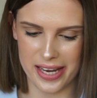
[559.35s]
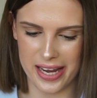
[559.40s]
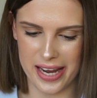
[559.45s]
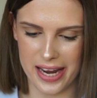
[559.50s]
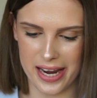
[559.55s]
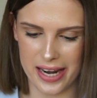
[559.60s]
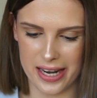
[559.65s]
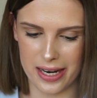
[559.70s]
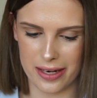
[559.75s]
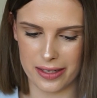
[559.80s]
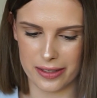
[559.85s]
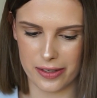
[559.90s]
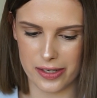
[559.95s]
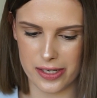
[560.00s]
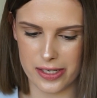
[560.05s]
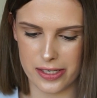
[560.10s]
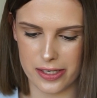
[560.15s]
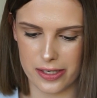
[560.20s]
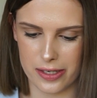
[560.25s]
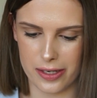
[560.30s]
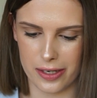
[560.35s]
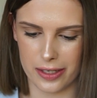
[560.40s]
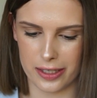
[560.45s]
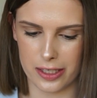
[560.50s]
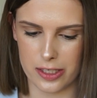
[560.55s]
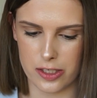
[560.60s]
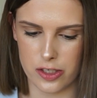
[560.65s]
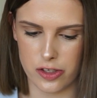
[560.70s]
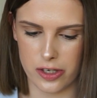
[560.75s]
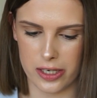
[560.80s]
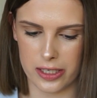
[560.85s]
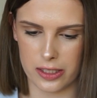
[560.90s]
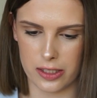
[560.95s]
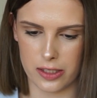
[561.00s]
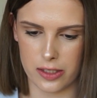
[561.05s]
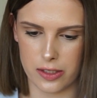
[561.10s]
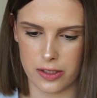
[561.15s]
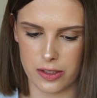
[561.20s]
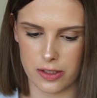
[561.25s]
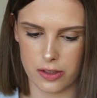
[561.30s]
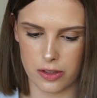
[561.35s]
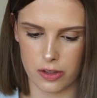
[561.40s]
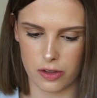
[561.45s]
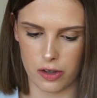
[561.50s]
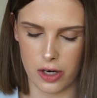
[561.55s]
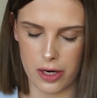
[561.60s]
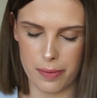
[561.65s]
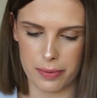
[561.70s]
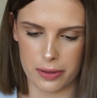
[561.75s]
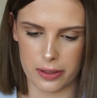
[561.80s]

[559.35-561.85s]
And I'm going to constrain the crop.